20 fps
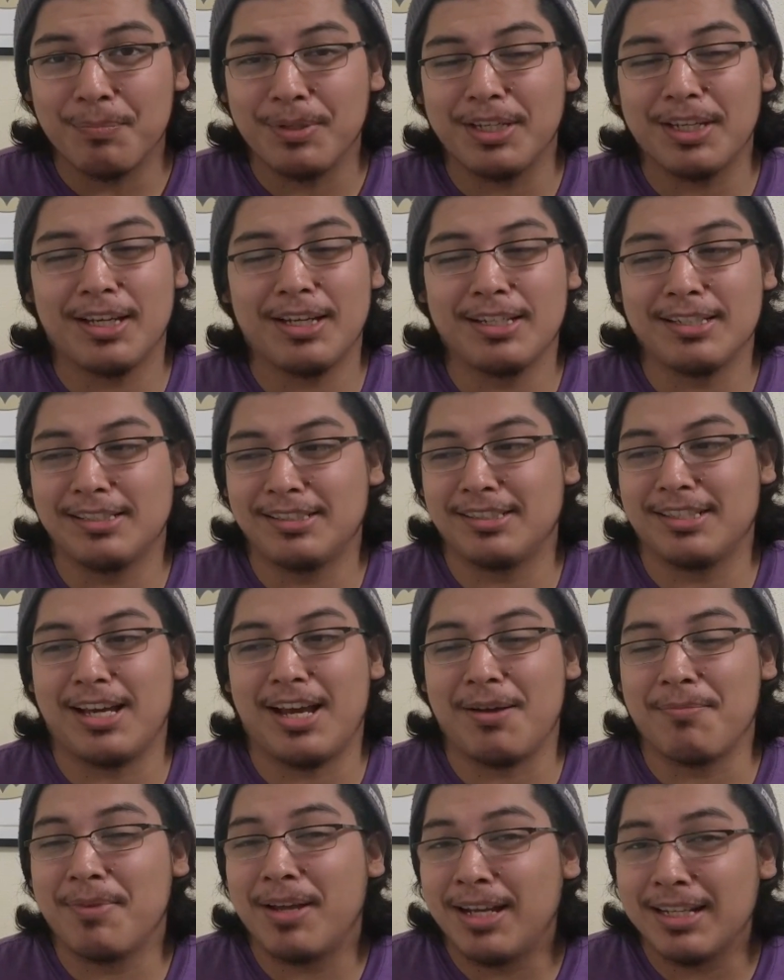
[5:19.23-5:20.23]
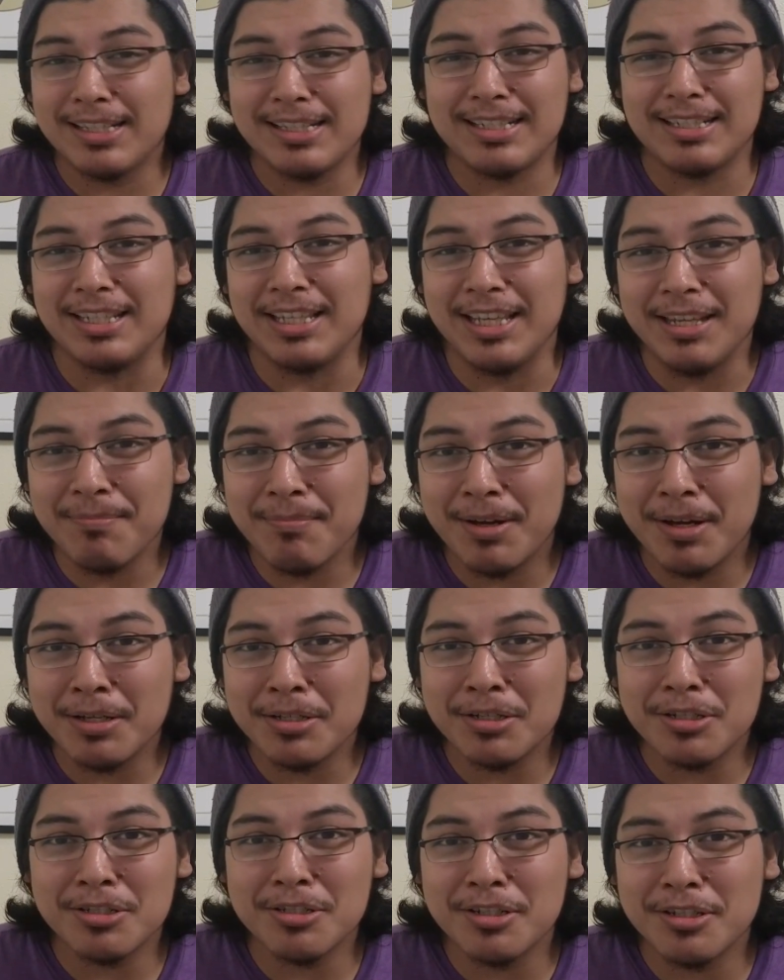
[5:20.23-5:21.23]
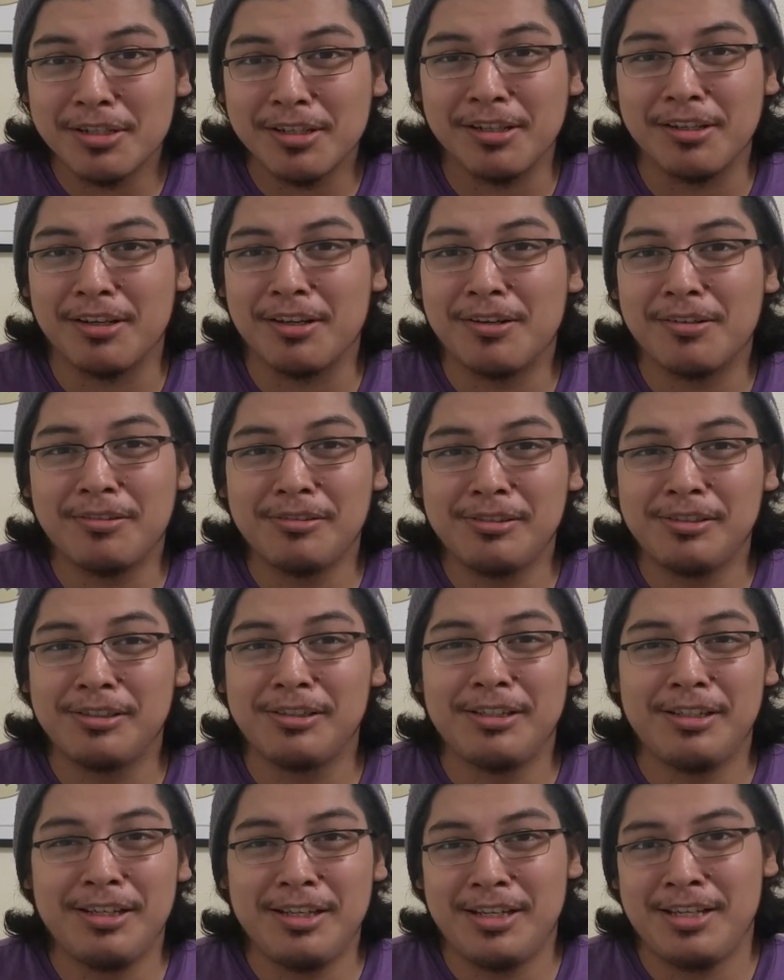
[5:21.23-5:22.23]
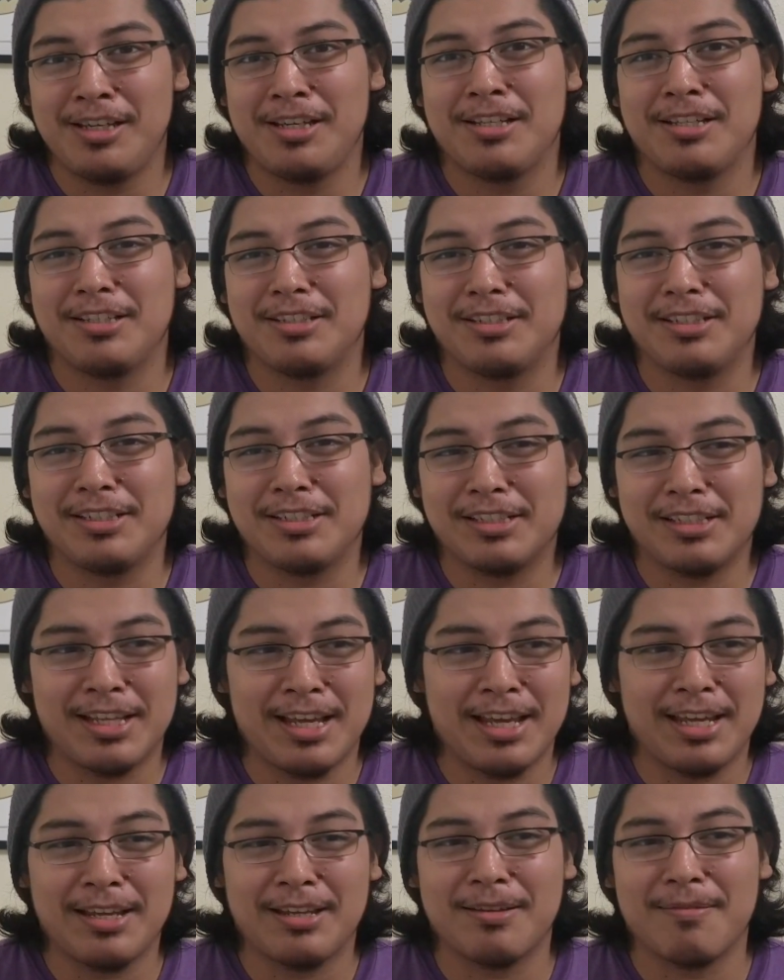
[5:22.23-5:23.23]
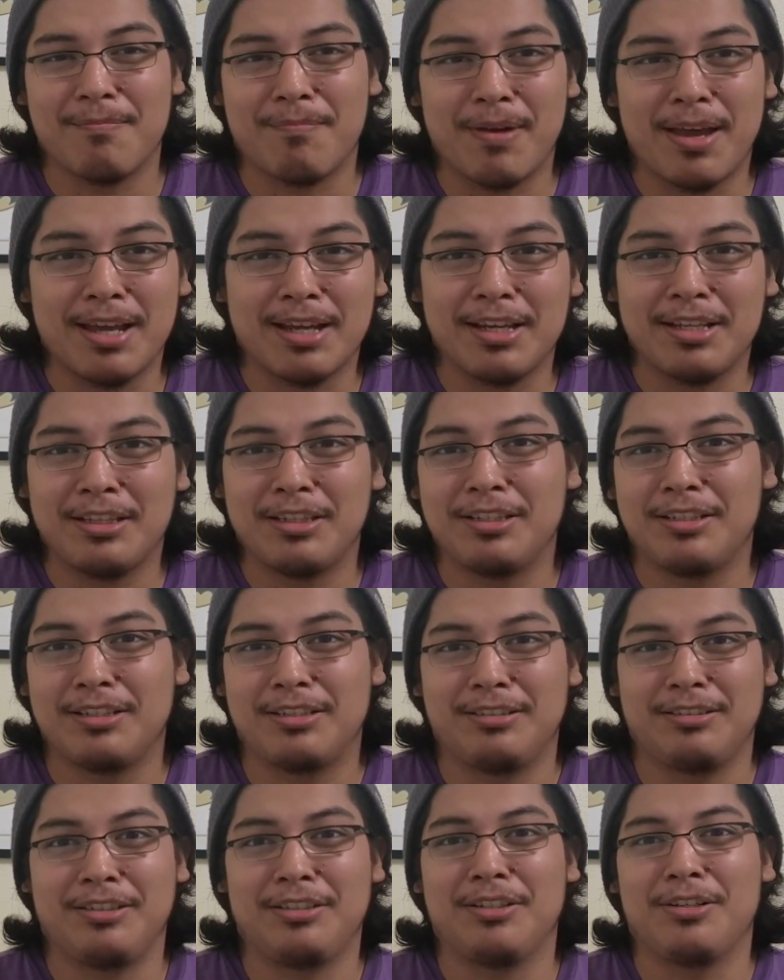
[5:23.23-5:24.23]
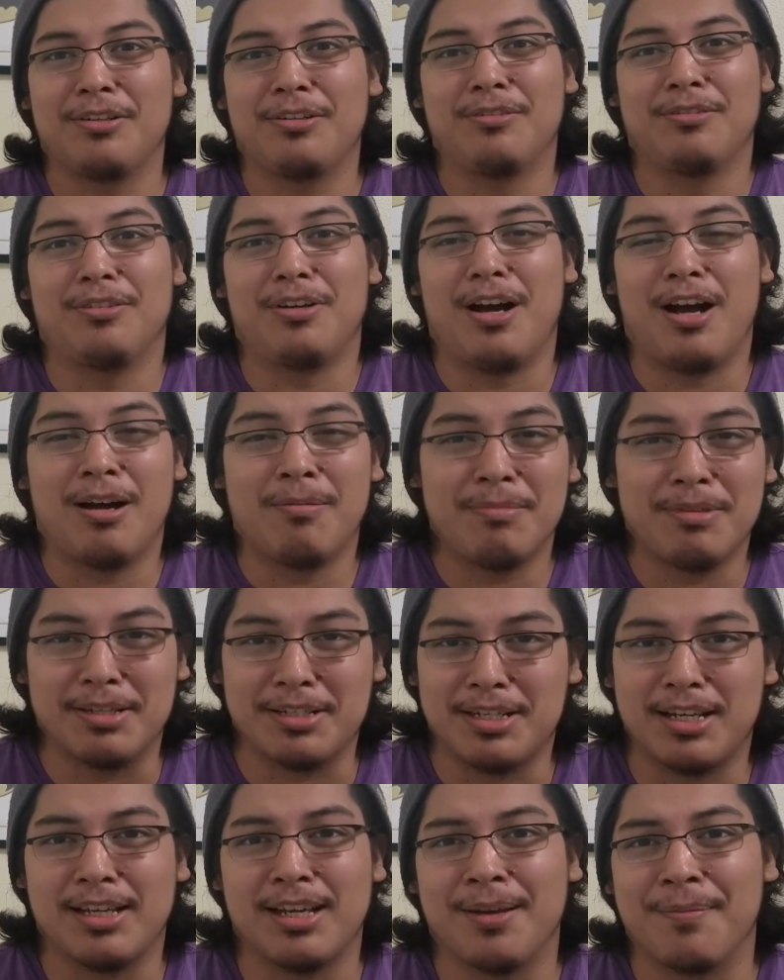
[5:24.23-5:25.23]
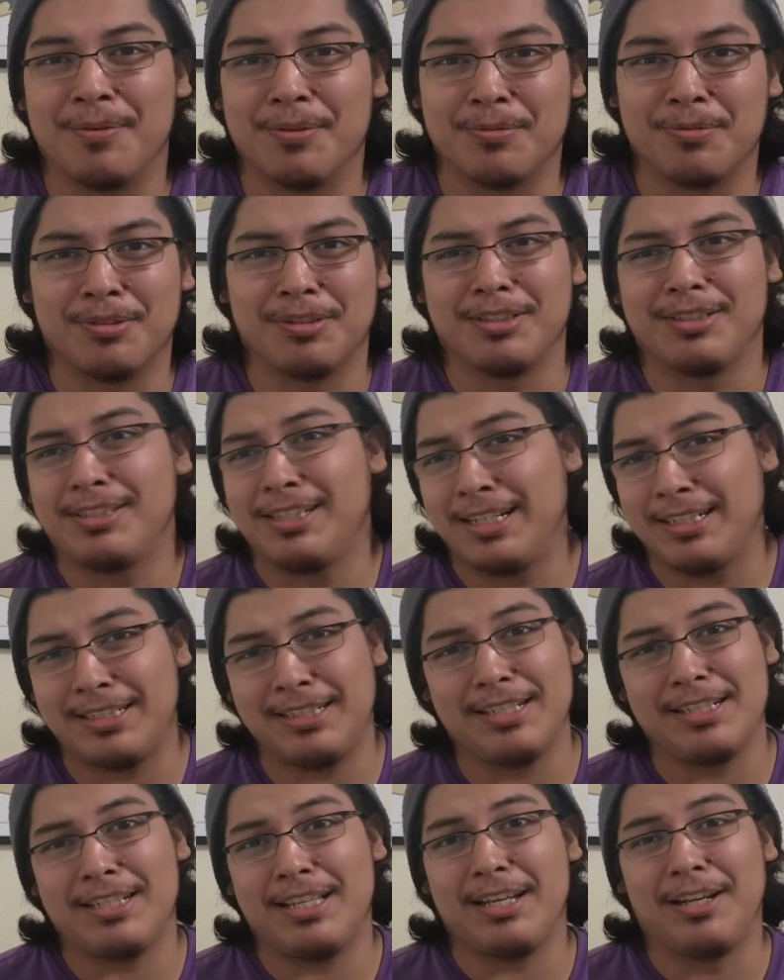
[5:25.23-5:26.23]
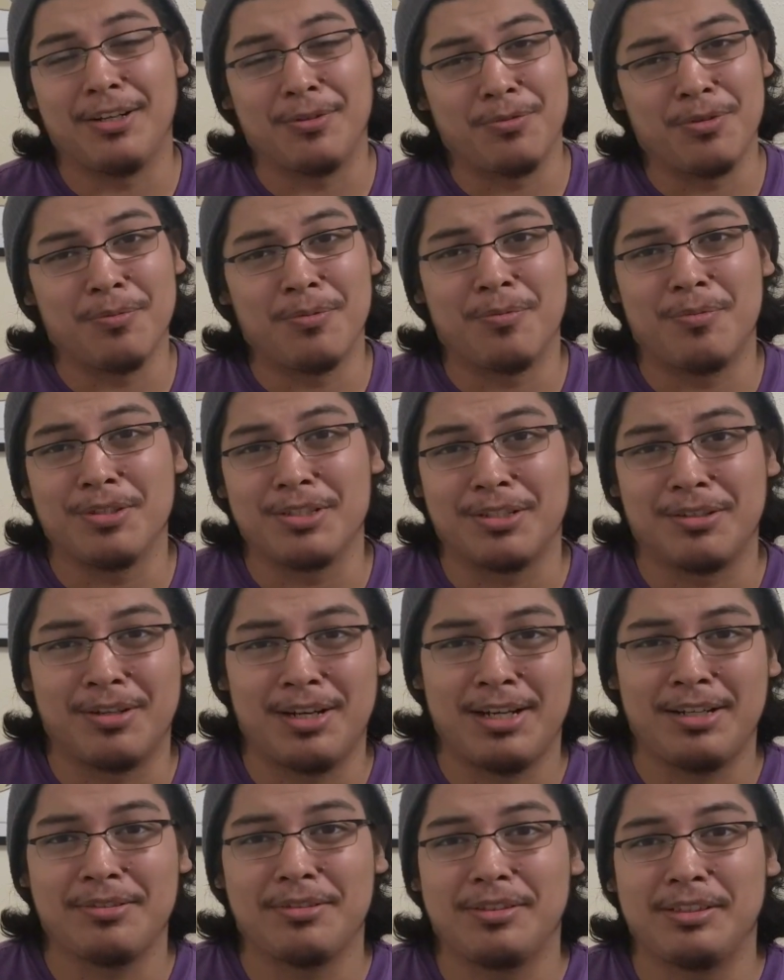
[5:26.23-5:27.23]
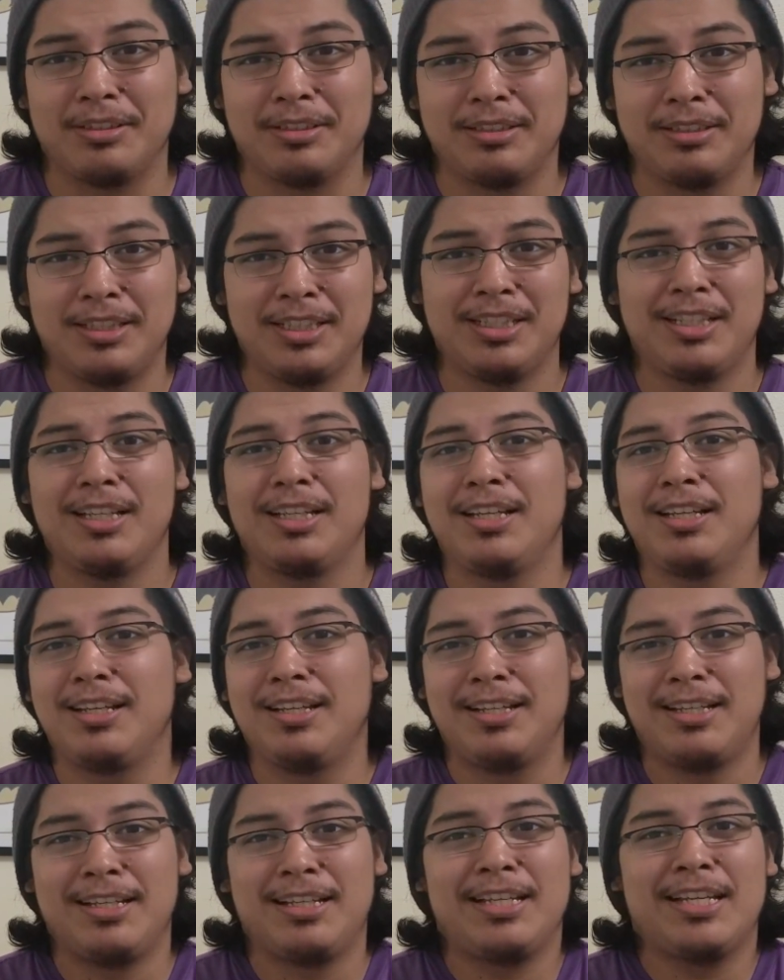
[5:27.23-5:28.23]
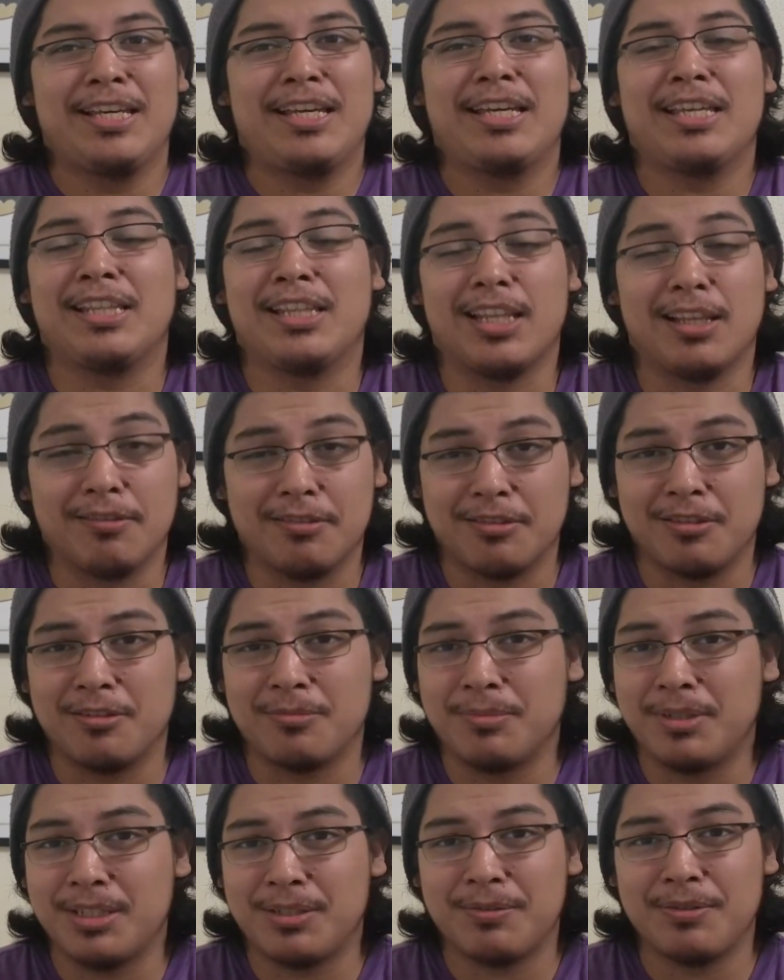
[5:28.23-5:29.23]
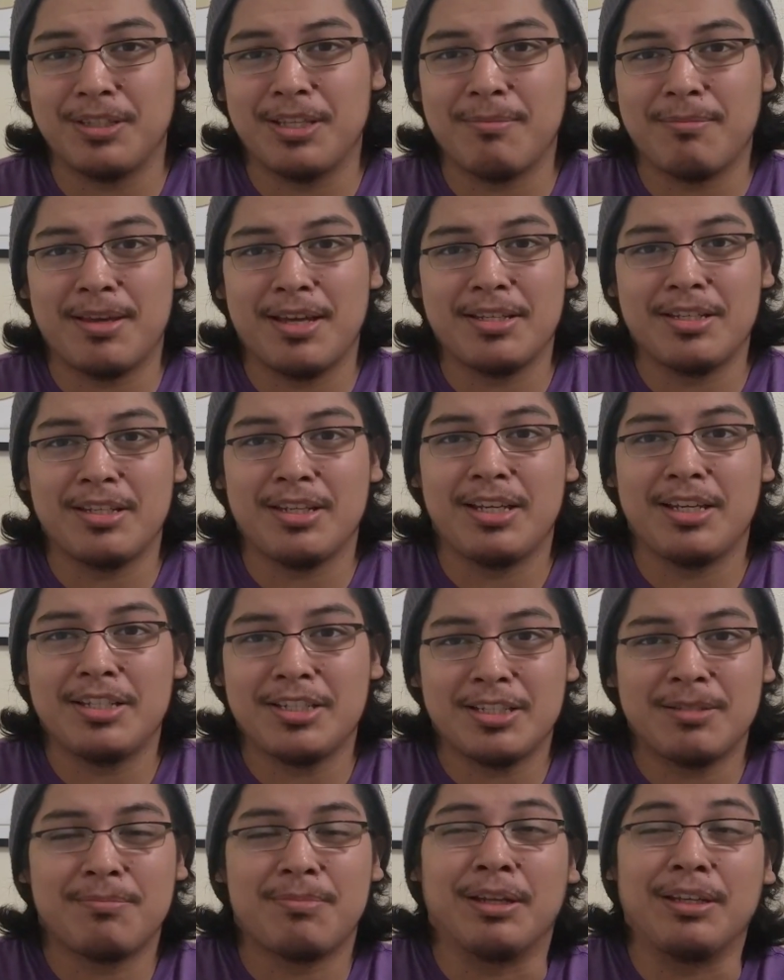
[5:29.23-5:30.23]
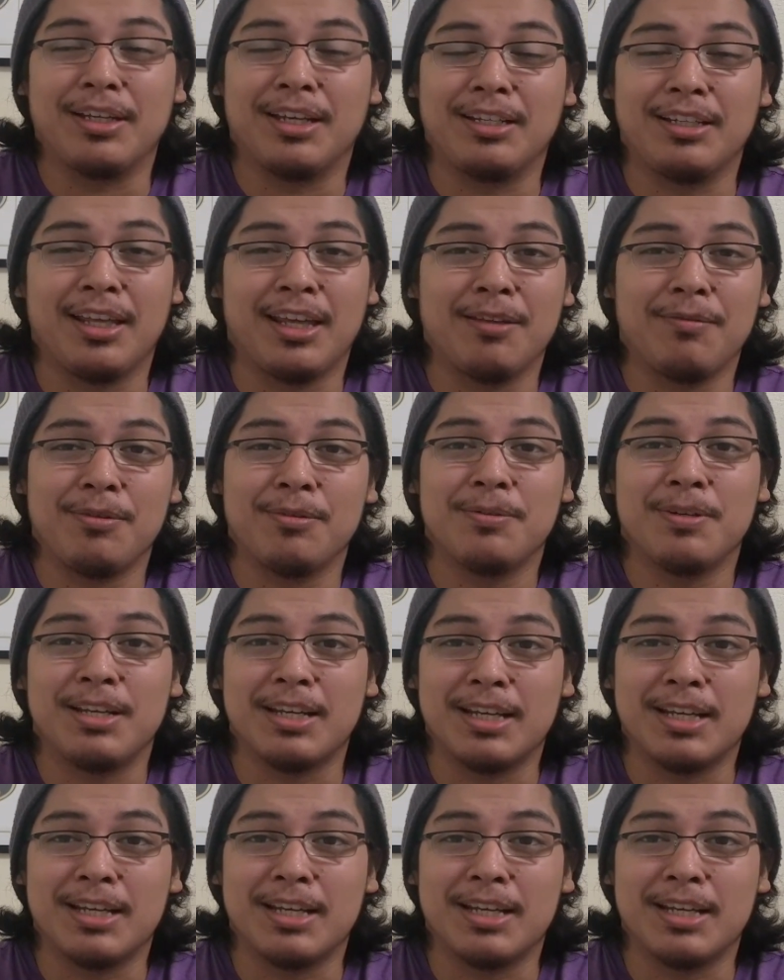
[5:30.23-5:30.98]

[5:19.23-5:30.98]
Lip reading: because I'm not seeing much, you know? This is like back in the, you know, Amish times where the sexiest thing on a woman was her ankle. It left so much for the imagination, but yet gave you